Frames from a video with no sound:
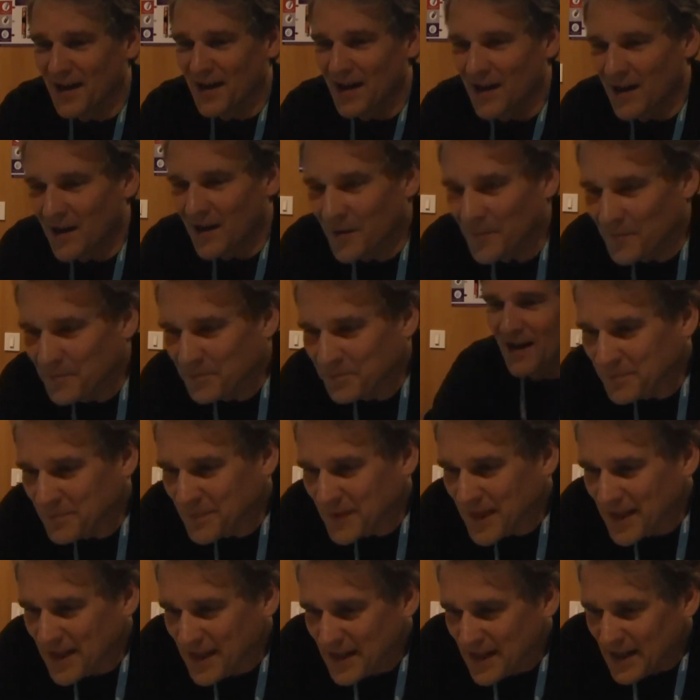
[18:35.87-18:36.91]

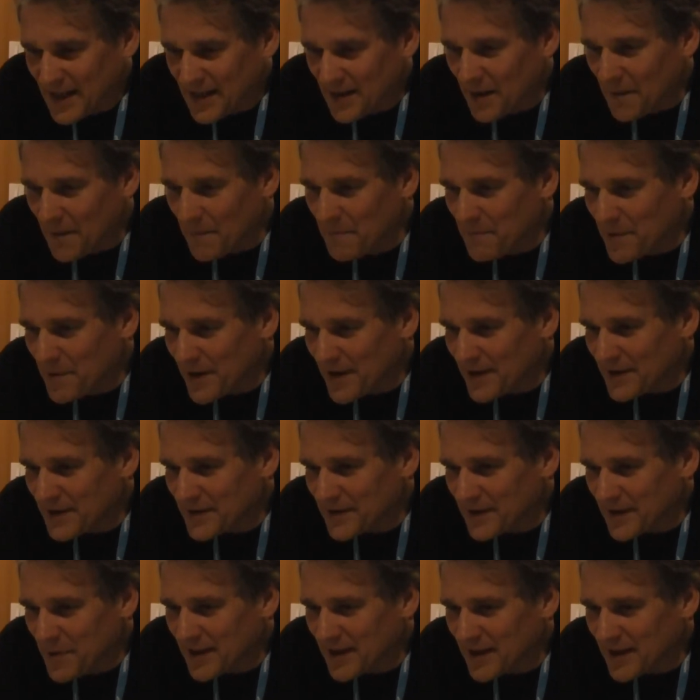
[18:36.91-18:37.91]
But